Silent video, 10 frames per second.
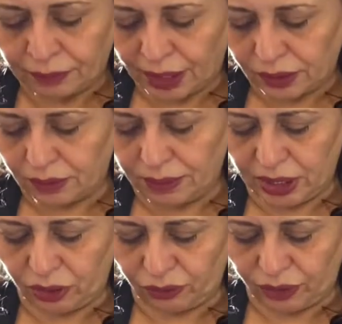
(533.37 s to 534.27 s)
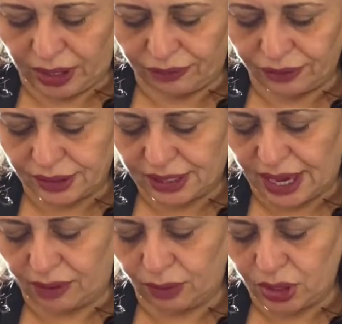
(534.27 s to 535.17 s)
to make your falafel
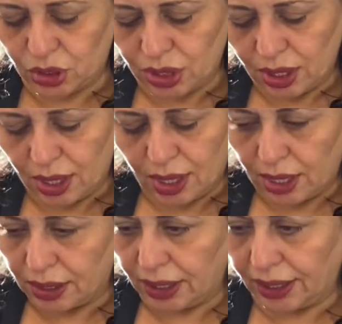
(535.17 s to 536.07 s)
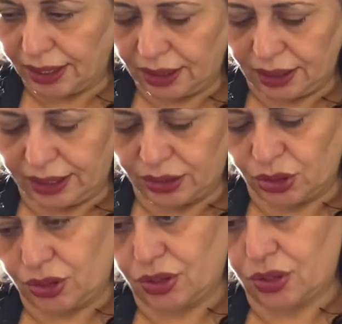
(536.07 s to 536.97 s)
sandwich, they kind of like
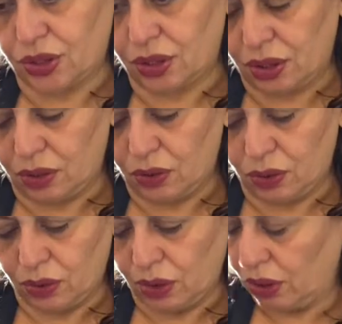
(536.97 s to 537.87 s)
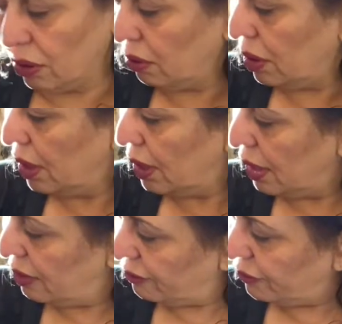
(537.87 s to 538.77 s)
just, you know,
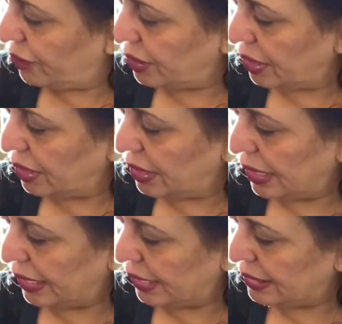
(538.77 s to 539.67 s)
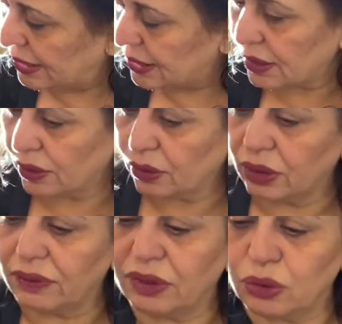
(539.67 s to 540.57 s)
fit in nice. You could
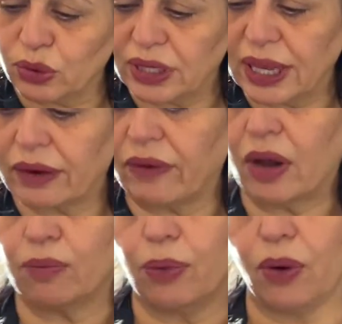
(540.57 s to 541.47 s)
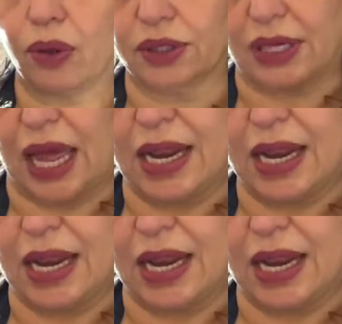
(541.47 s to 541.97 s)
even do it like round balls. And